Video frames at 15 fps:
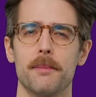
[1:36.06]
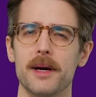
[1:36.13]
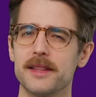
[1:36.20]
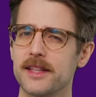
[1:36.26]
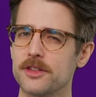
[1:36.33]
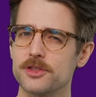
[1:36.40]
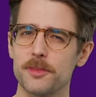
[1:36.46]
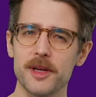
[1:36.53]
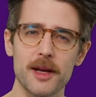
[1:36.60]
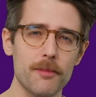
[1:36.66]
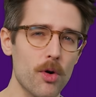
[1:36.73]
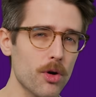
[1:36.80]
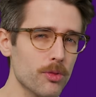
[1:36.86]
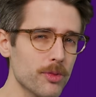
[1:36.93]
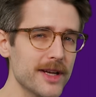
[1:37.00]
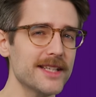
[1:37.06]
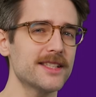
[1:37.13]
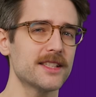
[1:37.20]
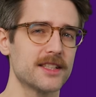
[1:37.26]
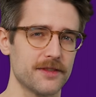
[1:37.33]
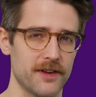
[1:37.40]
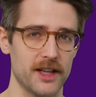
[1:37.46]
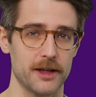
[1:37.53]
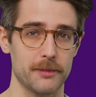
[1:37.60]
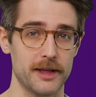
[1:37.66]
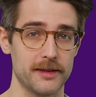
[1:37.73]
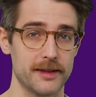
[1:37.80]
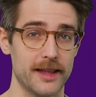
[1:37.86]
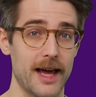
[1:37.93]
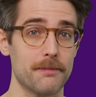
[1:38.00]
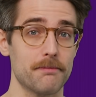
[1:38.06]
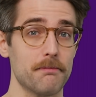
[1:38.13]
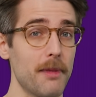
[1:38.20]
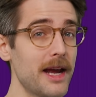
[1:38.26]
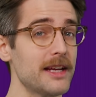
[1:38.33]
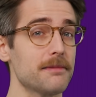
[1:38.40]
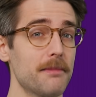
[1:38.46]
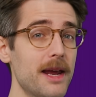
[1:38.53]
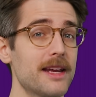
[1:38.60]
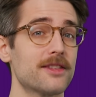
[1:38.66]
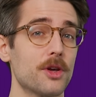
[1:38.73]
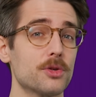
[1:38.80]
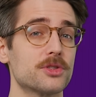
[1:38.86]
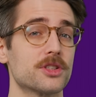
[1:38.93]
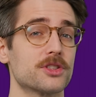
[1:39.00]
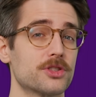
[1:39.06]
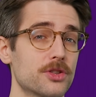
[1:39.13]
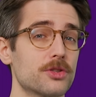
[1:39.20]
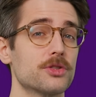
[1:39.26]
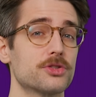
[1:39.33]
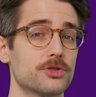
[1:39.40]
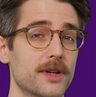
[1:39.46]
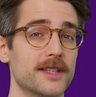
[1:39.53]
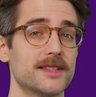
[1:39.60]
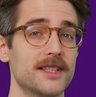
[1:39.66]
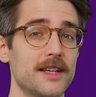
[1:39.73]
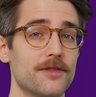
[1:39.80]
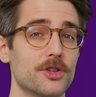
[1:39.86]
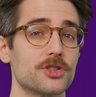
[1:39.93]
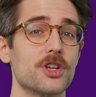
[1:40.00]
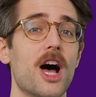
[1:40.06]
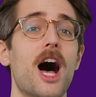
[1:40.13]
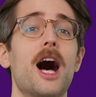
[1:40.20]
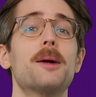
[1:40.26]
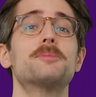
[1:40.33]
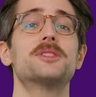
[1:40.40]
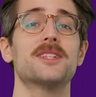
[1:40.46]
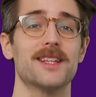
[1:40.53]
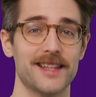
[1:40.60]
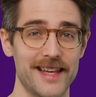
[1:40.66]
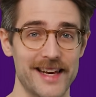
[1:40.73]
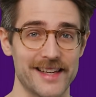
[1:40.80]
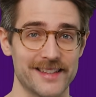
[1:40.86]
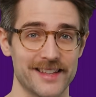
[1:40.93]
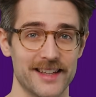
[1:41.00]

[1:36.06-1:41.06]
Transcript: But there's been a more recent development that might make those external transceivers obsolete.